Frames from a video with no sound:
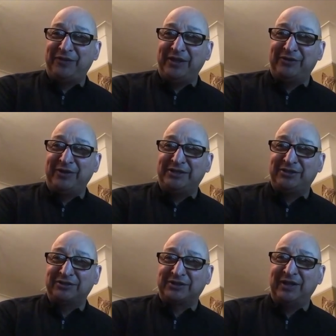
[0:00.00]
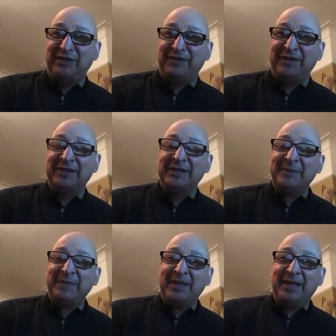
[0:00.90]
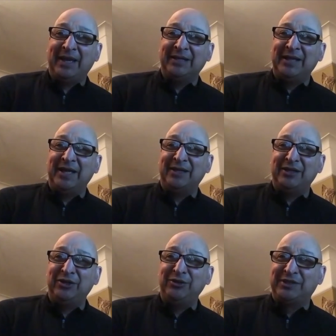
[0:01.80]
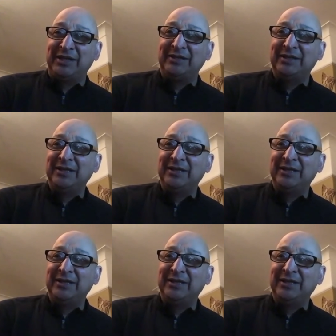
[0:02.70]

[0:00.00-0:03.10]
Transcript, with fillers: the increased cost of living, and yet they're using